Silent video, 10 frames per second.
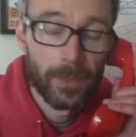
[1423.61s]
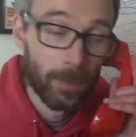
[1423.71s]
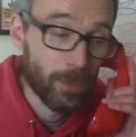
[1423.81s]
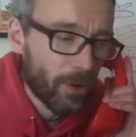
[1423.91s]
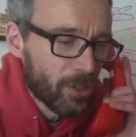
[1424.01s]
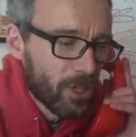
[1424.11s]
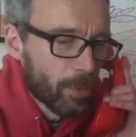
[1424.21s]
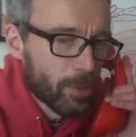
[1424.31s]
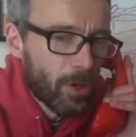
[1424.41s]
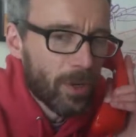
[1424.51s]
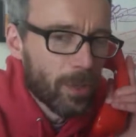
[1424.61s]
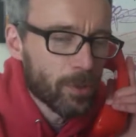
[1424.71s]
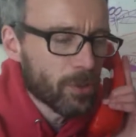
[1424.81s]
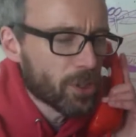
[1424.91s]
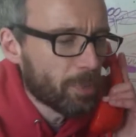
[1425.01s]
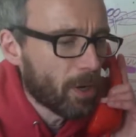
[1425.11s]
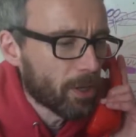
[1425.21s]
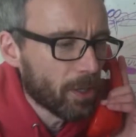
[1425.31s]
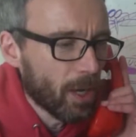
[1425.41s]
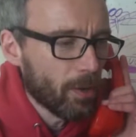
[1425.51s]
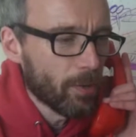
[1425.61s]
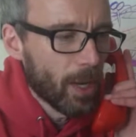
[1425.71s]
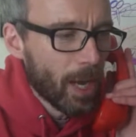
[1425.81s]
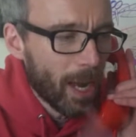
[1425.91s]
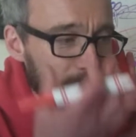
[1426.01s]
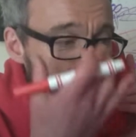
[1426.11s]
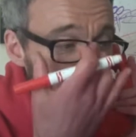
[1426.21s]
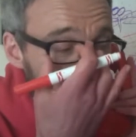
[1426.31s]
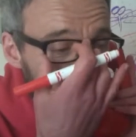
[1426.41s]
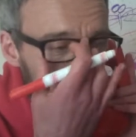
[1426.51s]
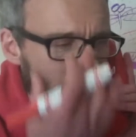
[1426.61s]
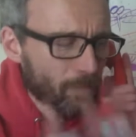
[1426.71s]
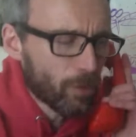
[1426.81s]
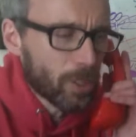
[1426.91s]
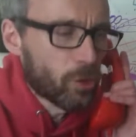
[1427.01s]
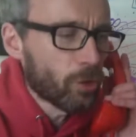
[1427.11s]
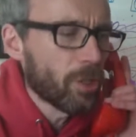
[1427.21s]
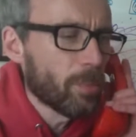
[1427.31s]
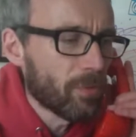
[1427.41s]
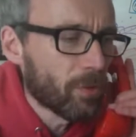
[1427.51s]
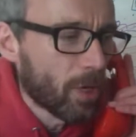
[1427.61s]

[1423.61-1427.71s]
Sorry, Jim. I'm sorry. I was on the spot, I haven't really drawn him before.